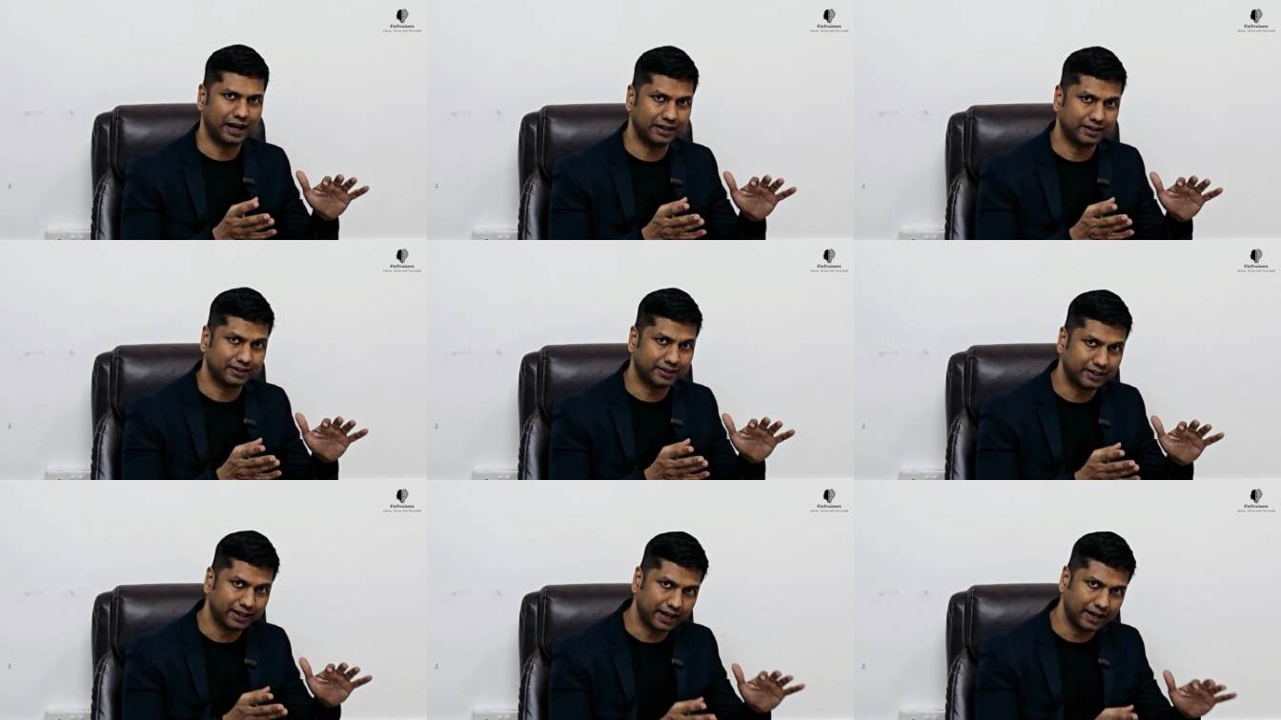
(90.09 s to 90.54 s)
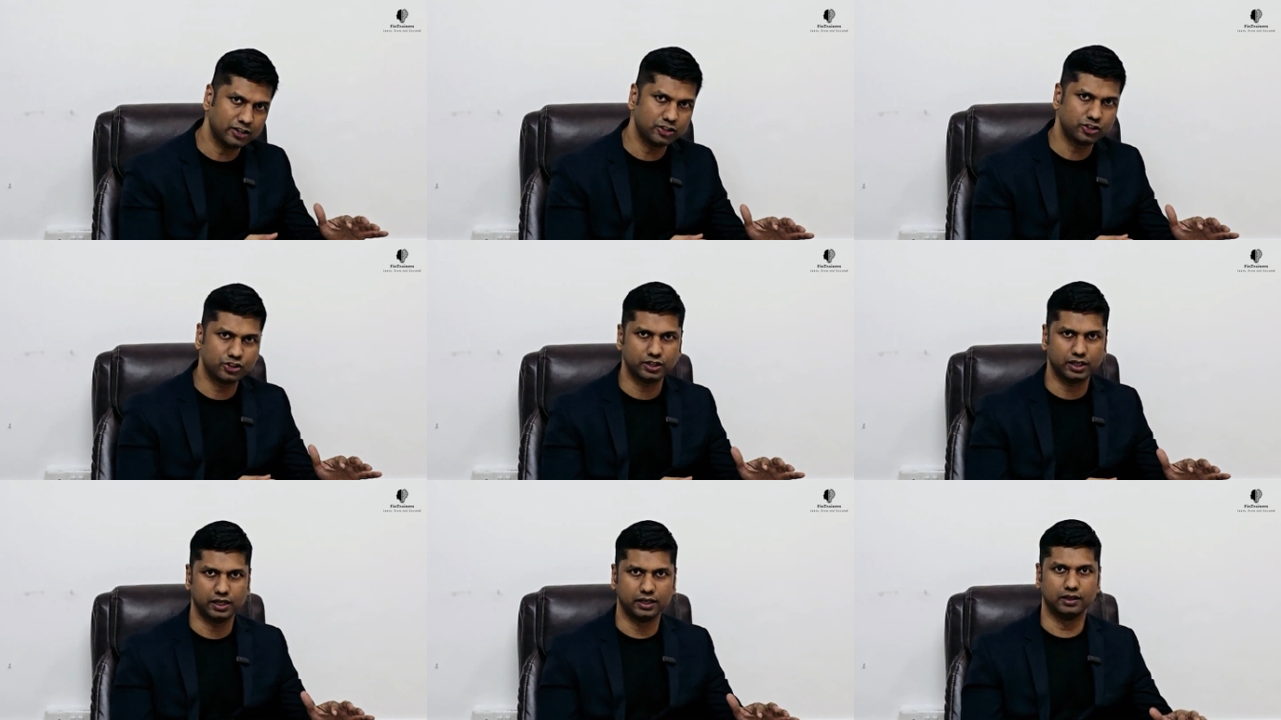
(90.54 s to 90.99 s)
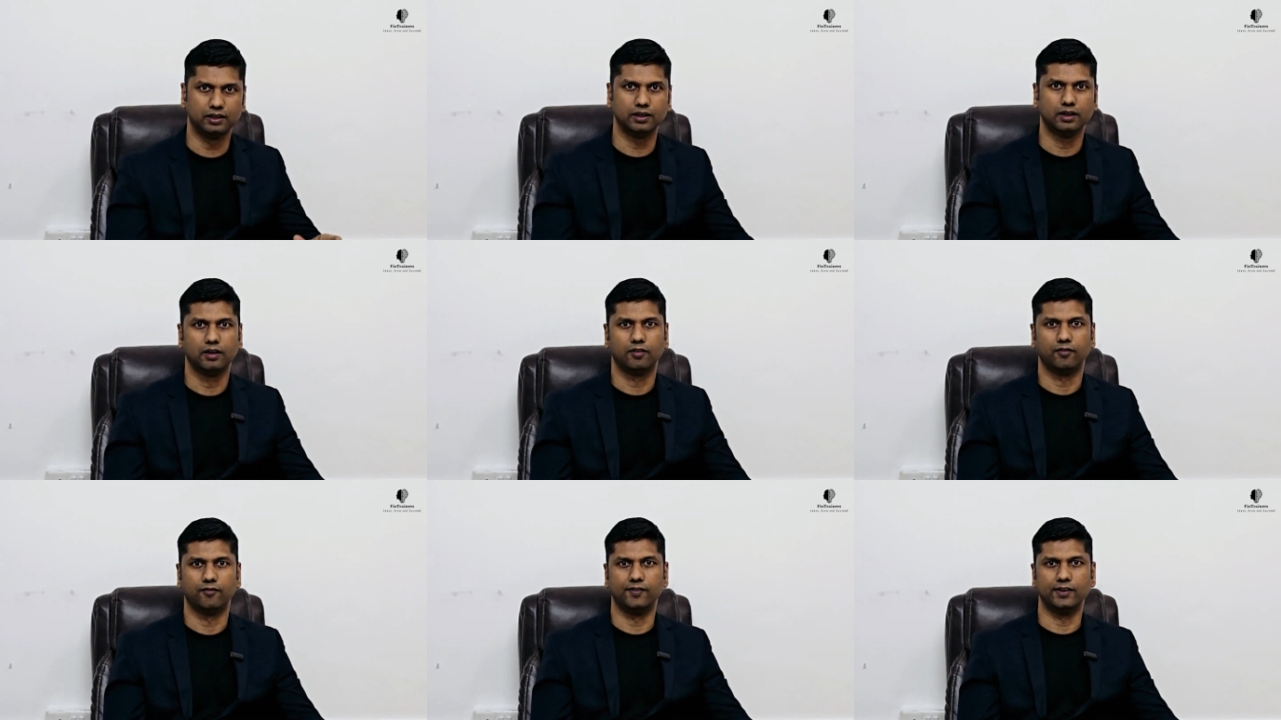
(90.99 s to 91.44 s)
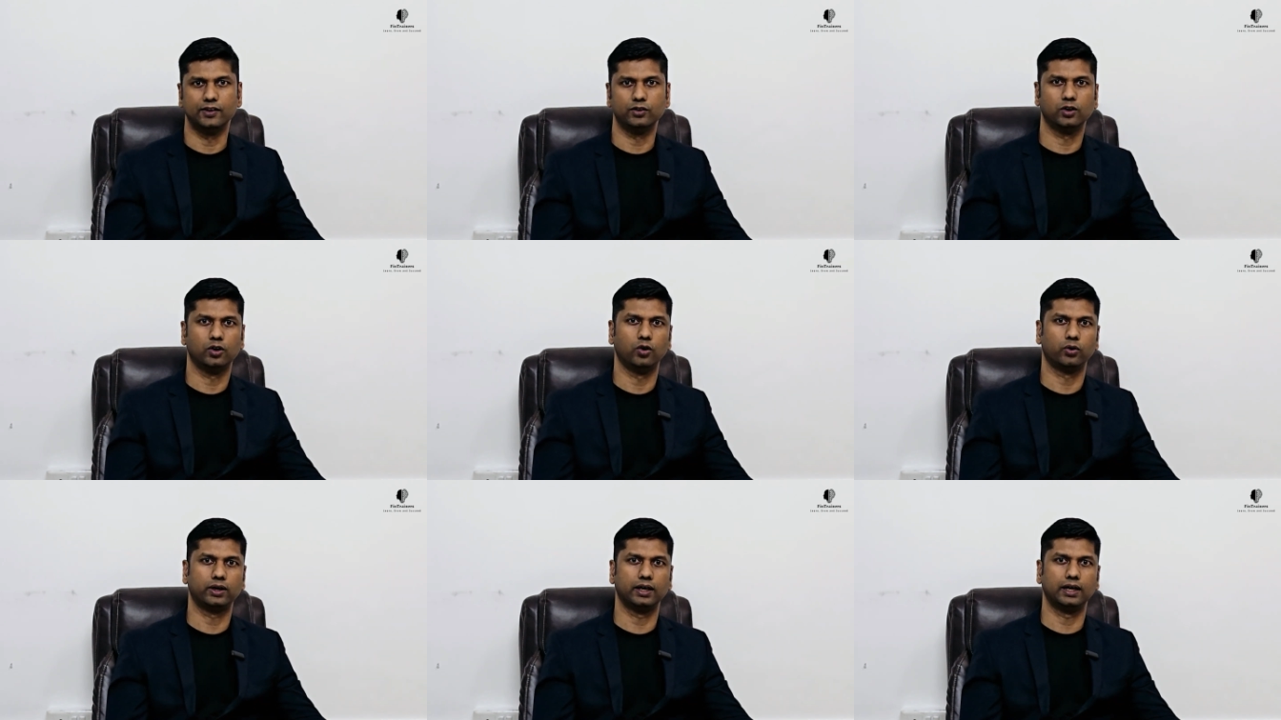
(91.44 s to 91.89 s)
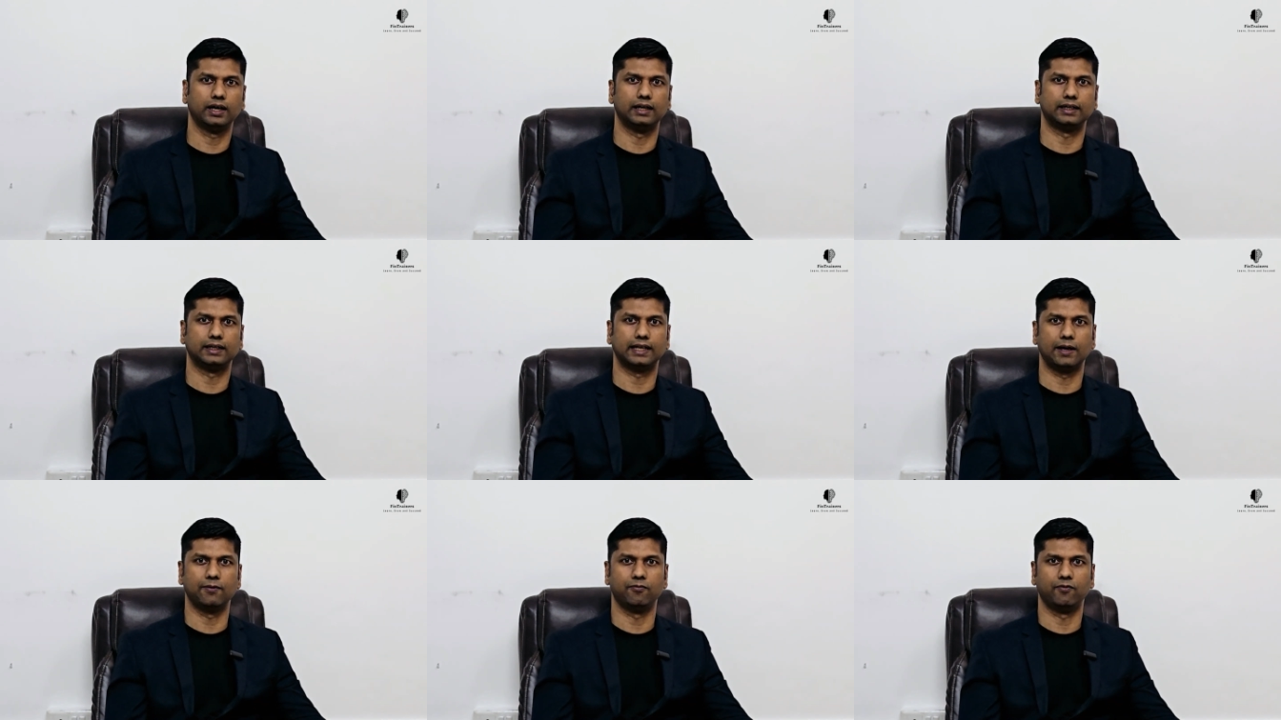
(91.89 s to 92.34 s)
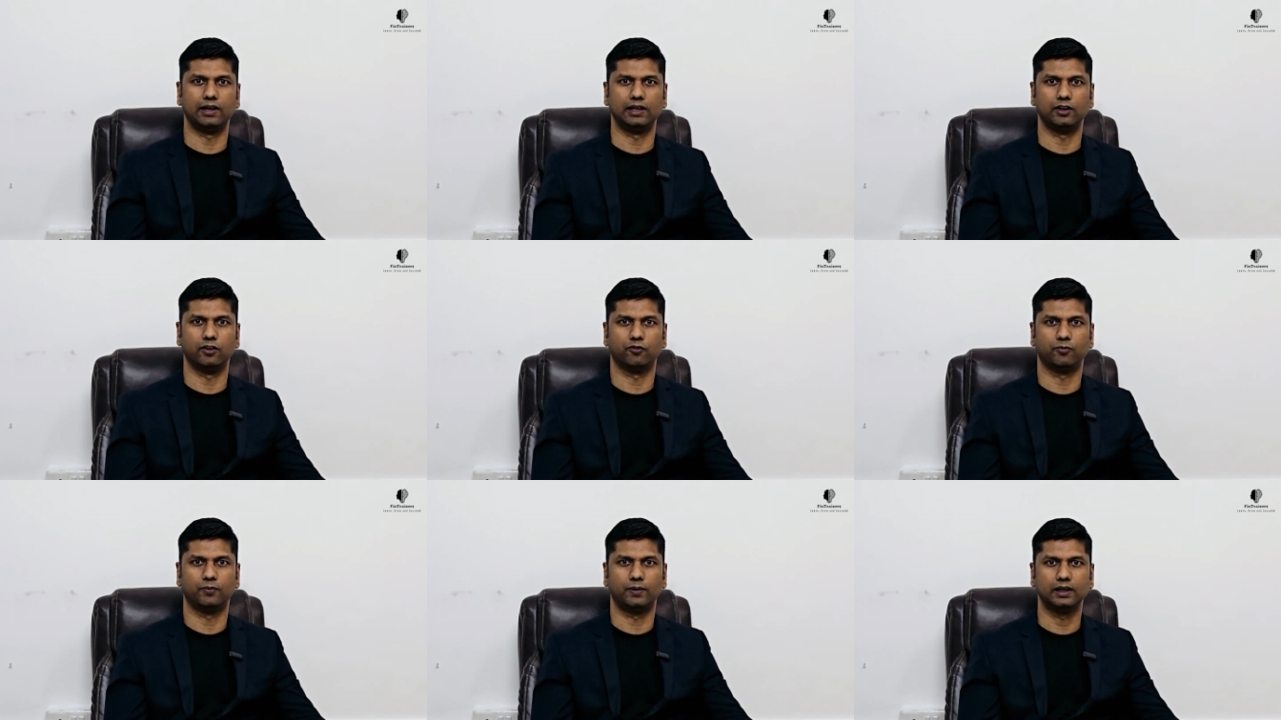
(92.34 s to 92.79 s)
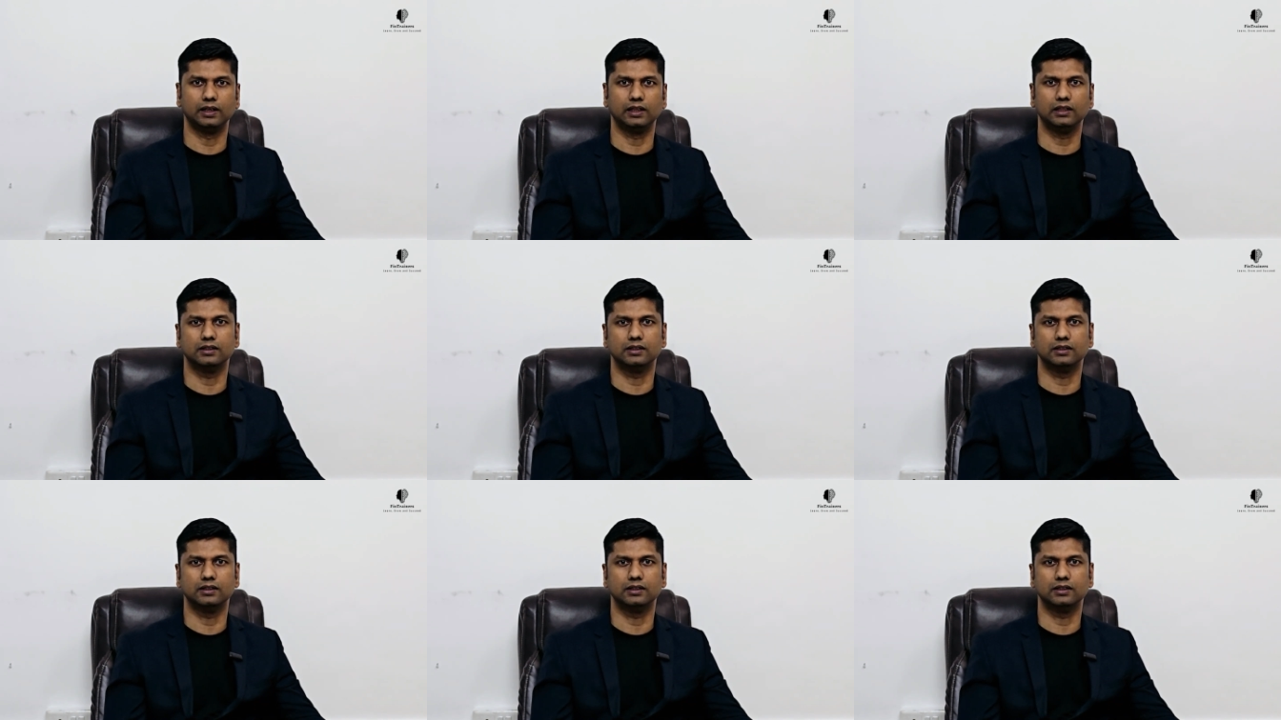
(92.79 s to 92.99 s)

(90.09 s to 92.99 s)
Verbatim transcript: attention when you're looking at time value of money.